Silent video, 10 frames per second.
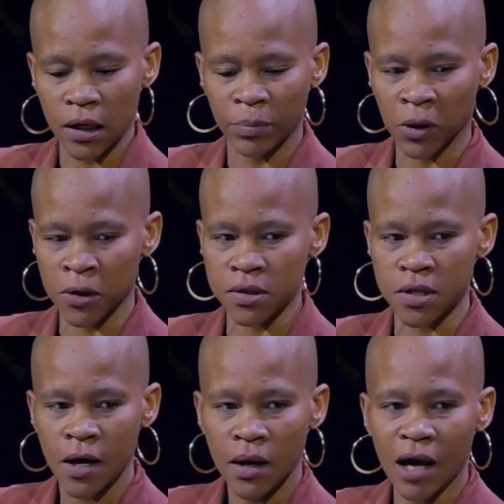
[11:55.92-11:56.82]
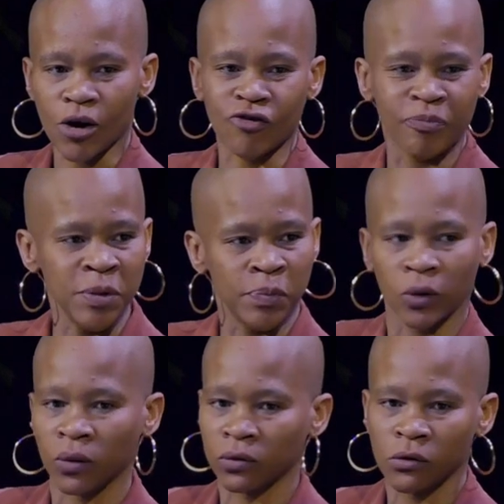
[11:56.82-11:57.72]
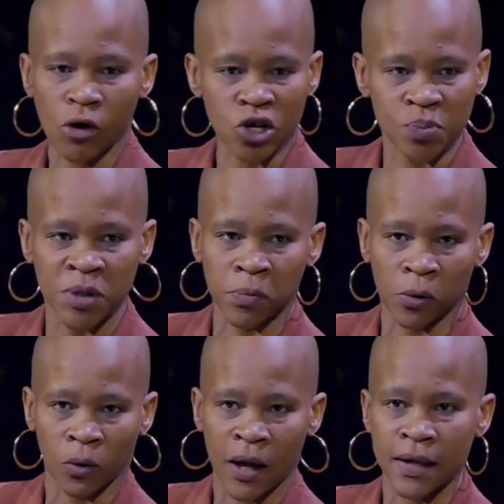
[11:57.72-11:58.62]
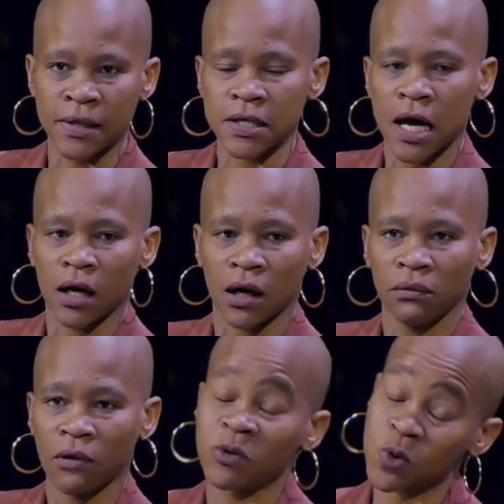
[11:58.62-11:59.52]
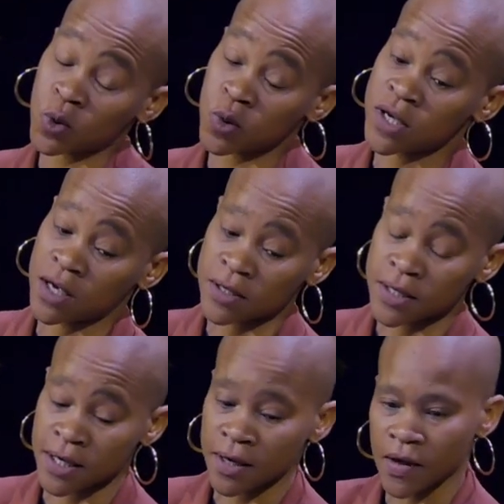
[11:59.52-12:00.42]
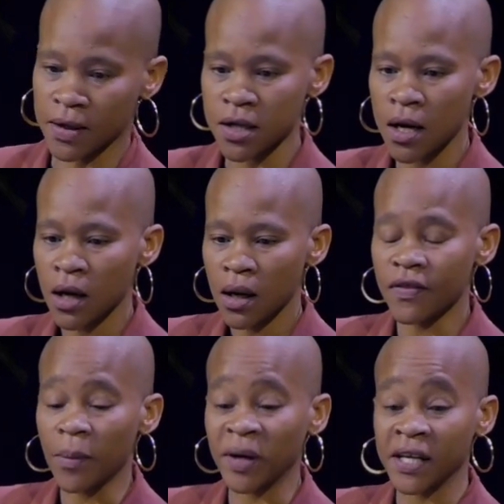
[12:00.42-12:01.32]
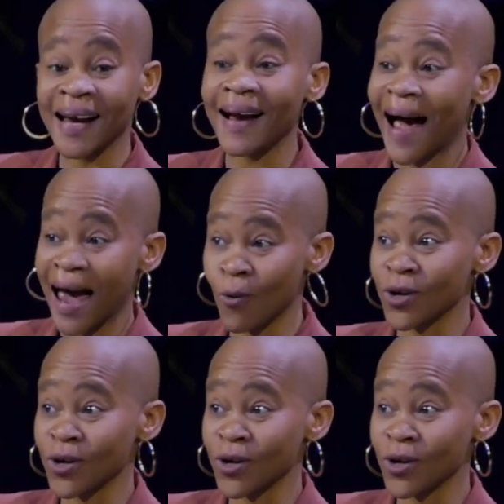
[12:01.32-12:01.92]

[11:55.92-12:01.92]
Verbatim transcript: uh, because a lot of people lost people and I, I was also saying yesterday that in the beginning I